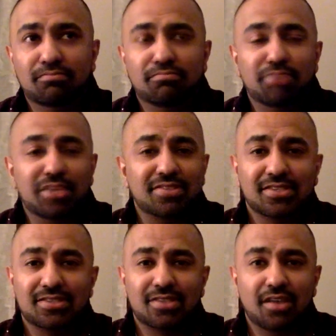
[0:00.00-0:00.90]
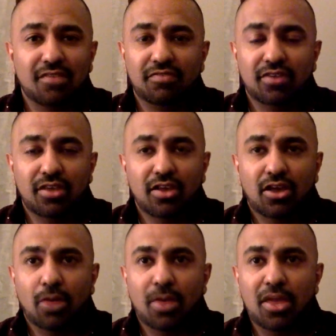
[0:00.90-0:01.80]
basic stuff
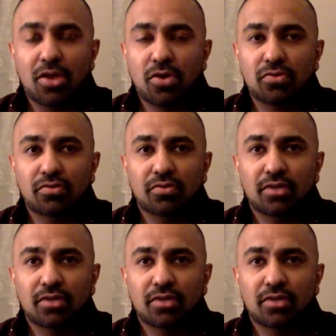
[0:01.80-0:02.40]
on my own.